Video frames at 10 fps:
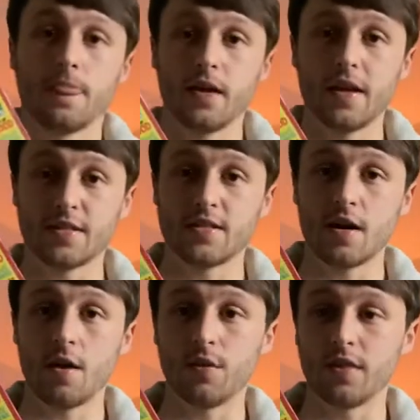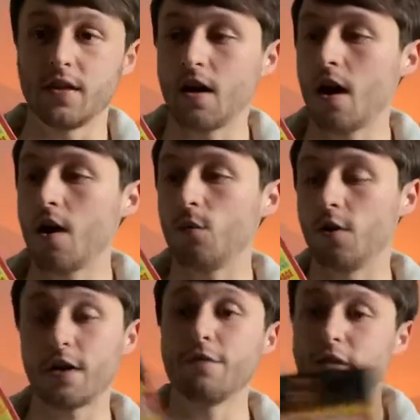let's start with the
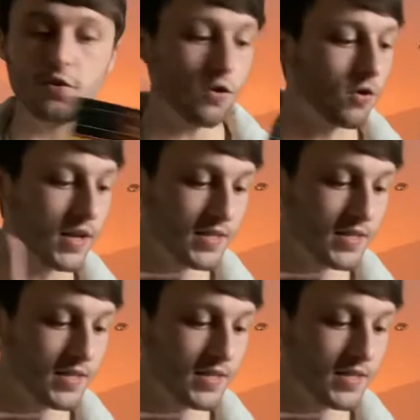artwork. In fact, no, let's